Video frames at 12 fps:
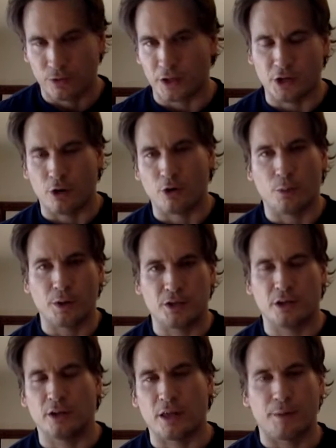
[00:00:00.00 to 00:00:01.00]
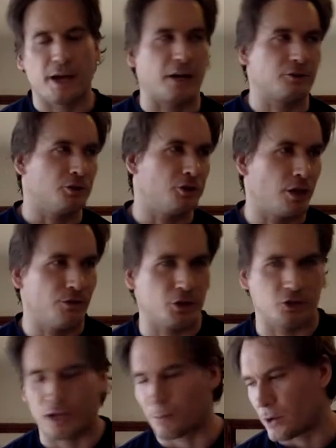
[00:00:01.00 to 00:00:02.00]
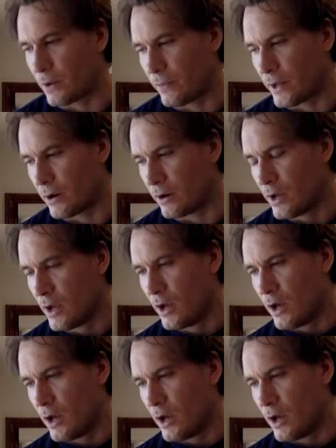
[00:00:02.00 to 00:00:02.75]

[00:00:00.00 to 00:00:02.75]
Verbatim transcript: then you know no big deal. That may actually save you a step right there,